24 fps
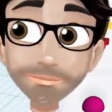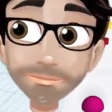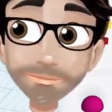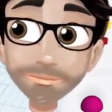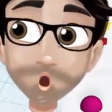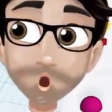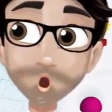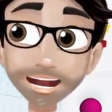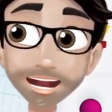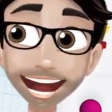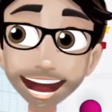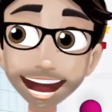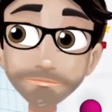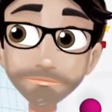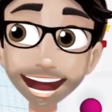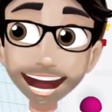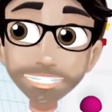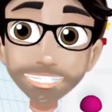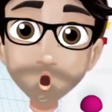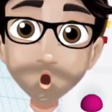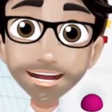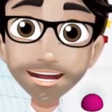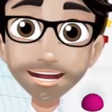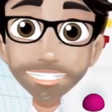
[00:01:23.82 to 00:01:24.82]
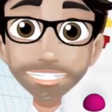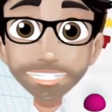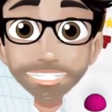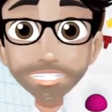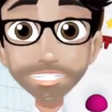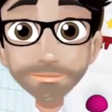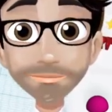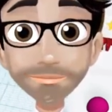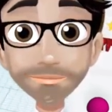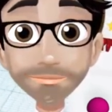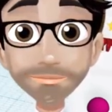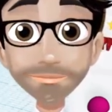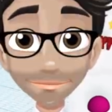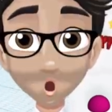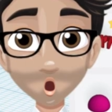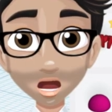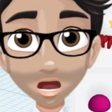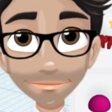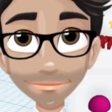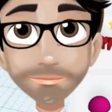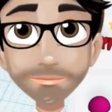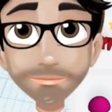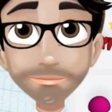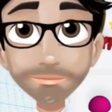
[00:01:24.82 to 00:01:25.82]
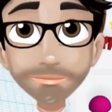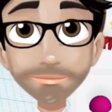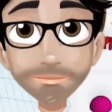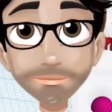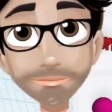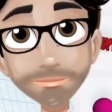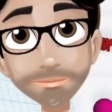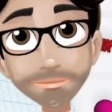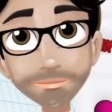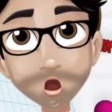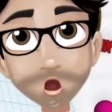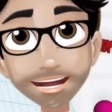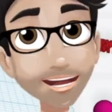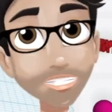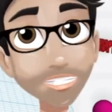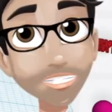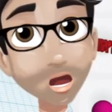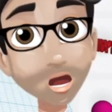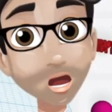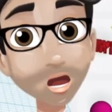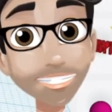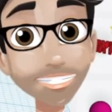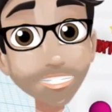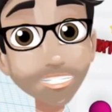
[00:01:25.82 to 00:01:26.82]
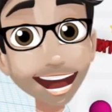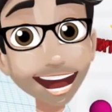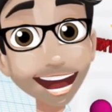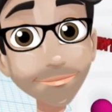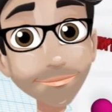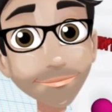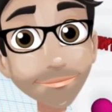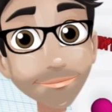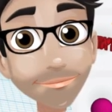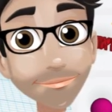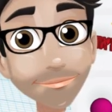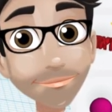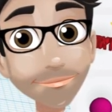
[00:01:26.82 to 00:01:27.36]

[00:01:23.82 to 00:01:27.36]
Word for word: Why am I doing this? Well, the reason is I,